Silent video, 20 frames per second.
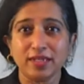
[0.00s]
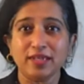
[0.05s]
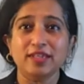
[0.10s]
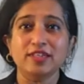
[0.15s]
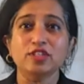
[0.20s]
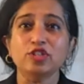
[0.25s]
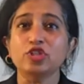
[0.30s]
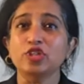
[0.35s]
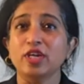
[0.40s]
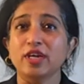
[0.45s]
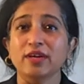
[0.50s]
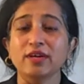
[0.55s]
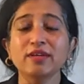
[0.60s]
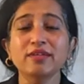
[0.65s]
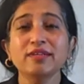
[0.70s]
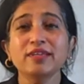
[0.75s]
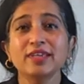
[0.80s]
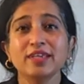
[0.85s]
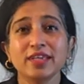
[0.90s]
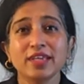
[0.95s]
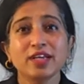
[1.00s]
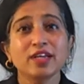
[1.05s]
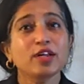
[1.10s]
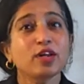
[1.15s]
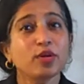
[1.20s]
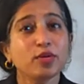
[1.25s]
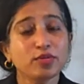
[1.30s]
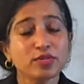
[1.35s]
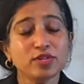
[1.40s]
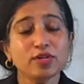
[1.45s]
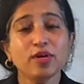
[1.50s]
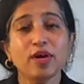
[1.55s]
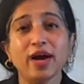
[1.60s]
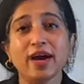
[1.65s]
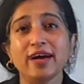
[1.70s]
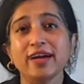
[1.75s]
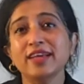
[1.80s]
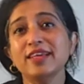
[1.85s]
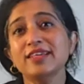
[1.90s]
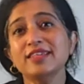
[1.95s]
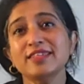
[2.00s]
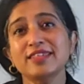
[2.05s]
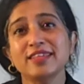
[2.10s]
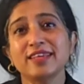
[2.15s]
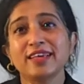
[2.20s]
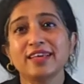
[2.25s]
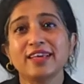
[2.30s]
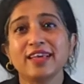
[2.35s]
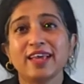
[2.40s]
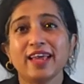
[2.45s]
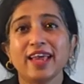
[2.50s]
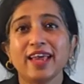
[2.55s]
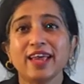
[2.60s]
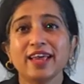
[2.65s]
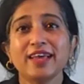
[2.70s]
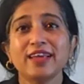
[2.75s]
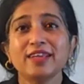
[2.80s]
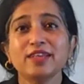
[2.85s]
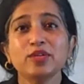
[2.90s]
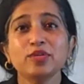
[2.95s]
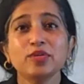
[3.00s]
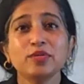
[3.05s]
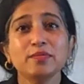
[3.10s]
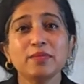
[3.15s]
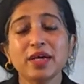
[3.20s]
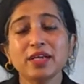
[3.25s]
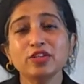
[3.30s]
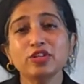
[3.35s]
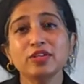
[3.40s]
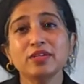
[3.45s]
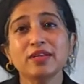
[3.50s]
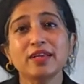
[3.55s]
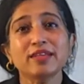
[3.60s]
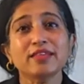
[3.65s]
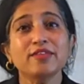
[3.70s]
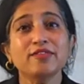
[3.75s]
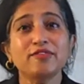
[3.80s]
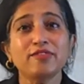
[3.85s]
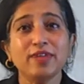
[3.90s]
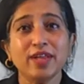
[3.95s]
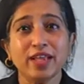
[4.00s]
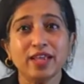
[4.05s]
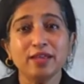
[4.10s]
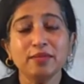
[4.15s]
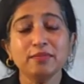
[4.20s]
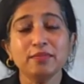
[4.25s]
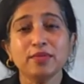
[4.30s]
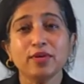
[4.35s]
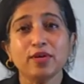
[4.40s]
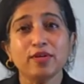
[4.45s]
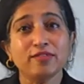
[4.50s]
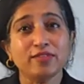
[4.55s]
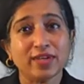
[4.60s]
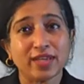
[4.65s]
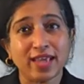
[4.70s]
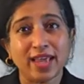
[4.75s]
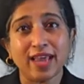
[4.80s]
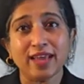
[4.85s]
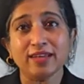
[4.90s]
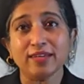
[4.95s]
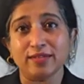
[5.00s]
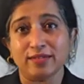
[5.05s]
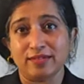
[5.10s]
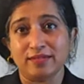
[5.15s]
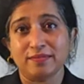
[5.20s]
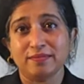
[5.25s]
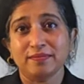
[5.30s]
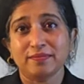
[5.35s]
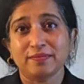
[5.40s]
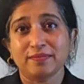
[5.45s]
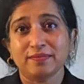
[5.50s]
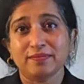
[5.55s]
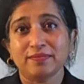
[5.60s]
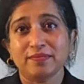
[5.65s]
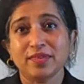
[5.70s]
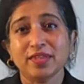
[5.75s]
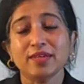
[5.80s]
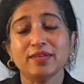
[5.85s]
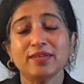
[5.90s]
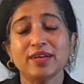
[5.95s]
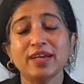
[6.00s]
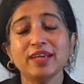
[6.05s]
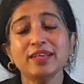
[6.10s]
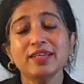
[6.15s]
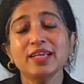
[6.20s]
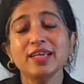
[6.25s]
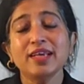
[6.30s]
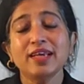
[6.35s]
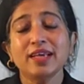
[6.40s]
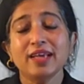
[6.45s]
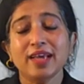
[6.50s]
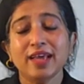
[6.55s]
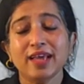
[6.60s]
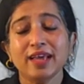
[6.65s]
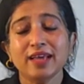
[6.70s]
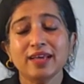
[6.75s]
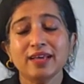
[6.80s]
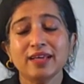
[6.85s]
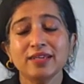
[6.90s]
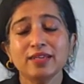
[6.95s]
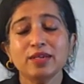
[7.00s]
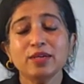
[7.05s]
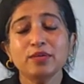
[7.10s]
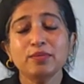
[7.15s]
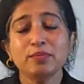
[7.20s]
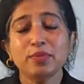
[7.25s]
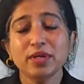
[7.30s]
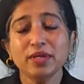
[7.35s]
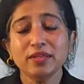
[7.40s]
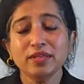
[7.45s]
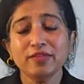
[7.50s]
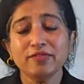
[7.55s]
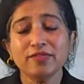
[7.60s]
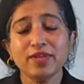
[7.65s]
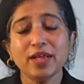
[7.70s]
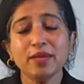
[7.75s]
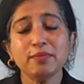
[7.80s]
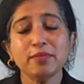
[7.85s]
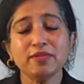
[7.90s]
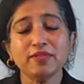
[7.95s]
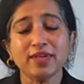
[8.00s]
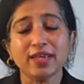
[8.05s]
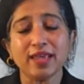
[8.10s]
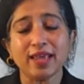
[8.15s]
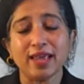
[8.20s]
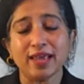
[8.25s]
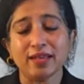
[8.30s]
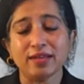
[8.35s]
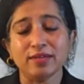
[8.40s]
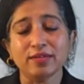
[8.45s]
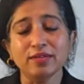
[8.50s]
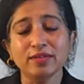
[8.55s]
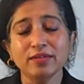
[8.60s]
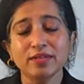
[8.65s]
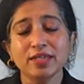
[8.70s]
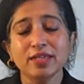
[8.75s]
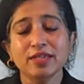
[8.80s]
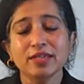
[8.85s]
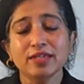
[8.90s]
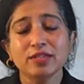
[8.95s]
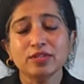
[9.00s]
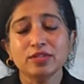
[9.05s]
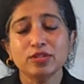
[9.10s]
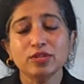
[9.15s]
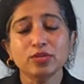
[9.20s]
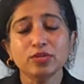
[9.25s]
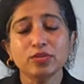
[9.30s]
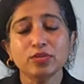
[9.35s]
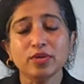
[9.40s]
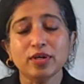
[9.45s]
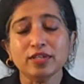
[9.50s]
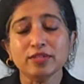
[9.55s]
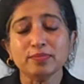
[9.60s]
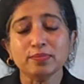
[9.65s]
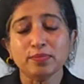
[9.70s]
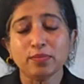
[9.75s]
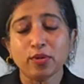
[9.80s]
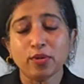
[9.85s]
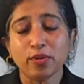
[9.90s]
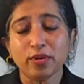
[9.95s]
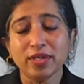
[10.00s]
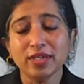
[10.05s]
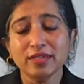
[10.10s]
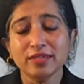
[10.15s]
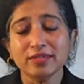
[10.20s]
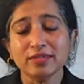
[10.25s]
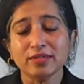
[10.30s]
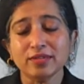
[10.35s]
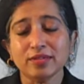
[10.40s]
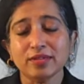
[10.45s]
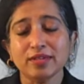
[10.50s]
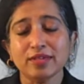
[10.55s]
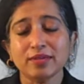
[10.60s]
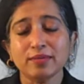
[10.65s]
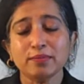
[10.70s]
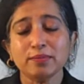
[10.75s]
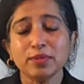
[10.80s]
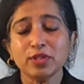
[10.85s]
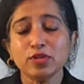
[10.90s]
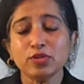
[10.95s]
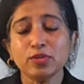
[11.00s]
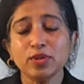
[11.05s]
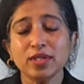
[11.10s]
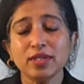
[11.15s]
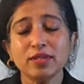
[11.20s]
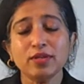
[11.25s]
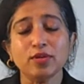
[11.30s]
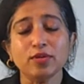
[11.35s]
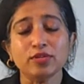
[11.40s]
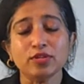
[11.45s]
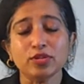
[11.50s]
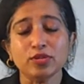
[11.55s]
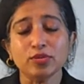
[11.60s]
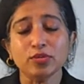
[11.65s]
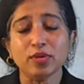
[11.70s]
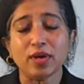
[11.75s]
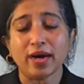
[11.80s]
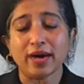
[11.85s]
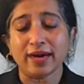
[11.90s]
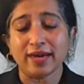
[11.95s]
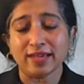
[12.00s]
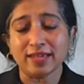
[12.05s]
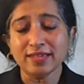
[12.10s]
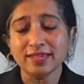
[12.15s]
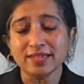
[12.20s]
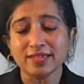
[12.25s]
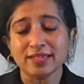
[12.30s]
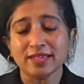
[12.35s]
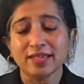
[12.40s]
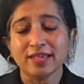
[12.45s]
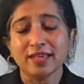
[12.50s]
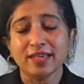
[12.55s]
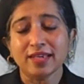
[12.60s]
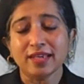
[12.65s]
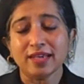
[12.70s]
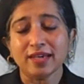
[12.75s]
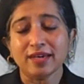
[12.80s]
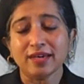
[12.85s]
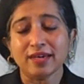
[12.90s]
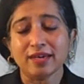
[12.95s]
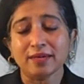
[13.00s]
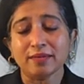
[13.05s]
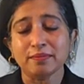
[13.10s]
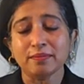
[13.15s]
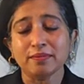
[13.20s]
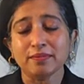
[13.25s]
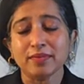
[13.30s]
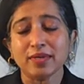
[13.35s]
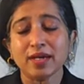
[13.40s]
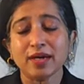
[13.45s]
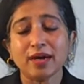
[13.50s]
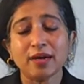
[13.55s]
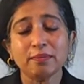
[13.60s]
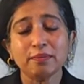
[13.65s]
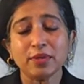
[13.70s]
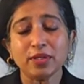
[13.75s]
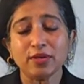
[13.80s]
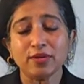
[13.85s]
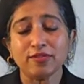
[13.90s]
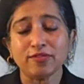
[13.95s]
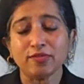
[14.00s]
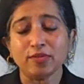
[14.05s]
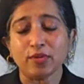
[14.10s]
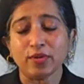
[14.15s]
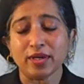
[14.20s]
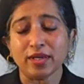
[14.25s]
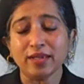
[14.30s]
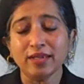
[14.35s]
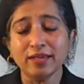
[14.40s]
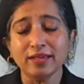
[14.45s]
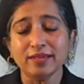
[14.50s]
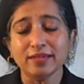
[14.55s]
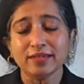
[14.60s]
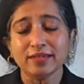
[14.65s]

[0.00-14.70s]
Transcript: in a chair, close your eyes, and you imagine like the flame of a candle, all right? And bring the flame of the candle to a point between your two eyes, up in your forehead,